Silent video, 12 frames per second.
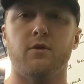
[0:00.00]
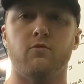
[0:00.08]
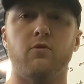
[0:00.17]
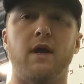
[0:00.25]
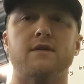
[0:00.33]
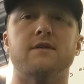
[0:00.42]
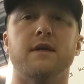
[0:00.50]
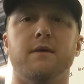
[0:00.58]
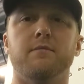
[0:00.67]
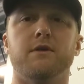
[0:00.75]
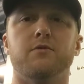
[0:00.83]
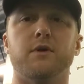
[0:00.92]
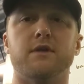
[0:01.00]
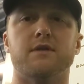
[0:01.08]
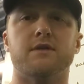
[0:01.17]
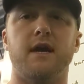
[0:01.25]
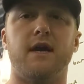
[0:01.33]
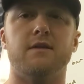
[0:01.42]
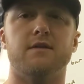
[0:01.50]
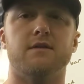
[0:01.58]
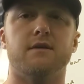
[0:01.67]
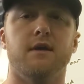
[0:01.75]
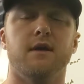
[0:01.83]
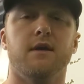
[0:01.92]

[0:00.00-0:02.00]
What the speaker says: resting in between sets